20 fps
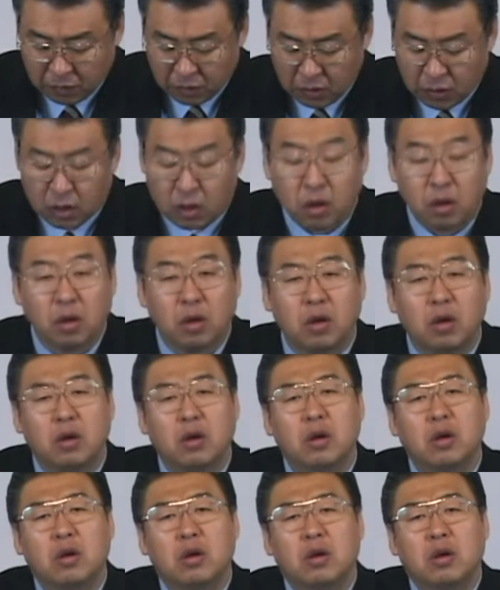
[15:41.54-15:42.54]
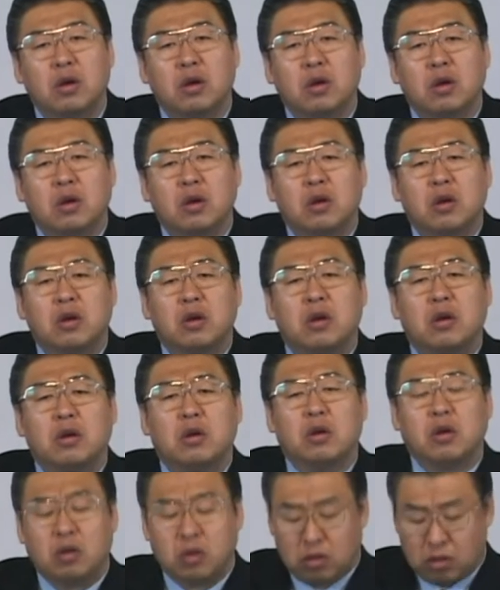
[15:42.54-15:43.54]
He was to pay
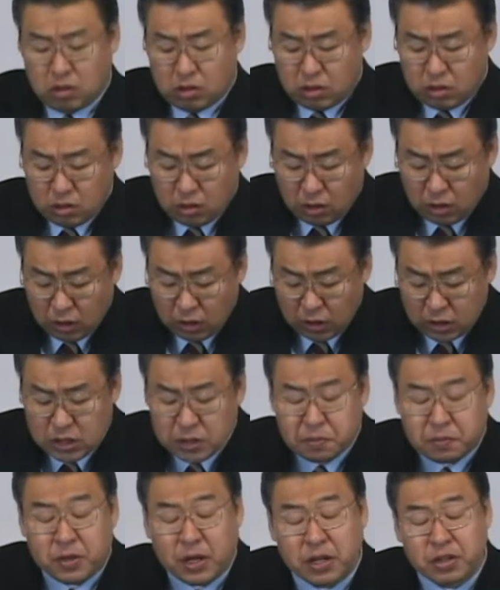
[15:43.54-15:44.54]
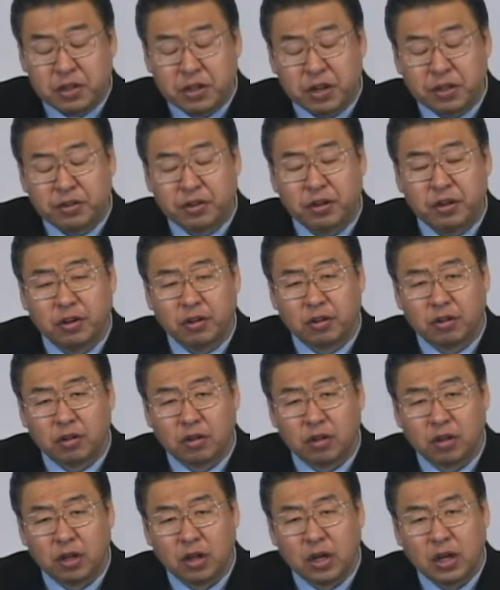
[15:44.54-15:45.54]
for all the fees
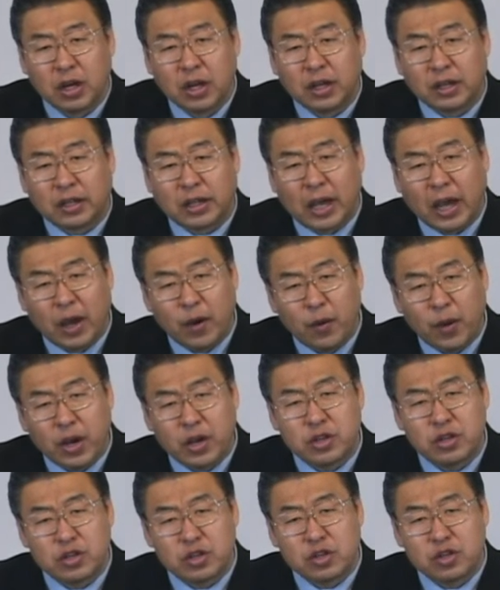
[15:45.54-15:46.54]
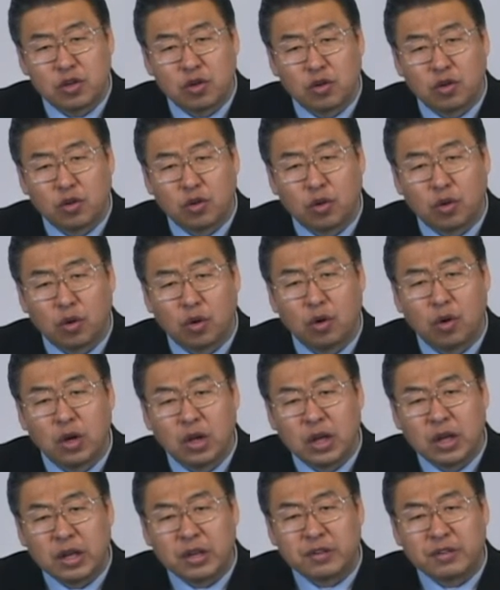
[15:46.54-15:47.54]
until he was
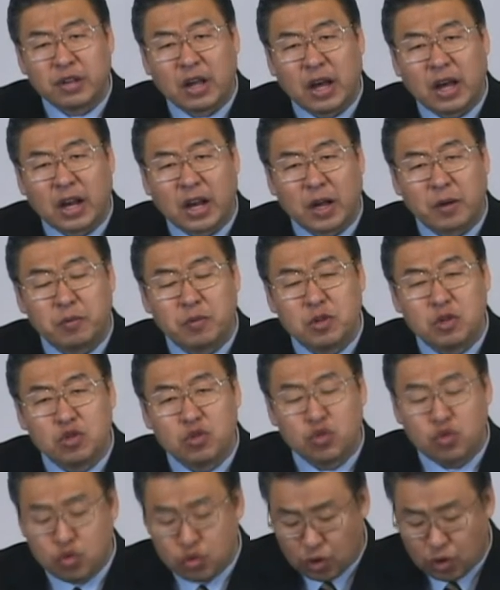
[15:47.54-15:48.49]
completely healed.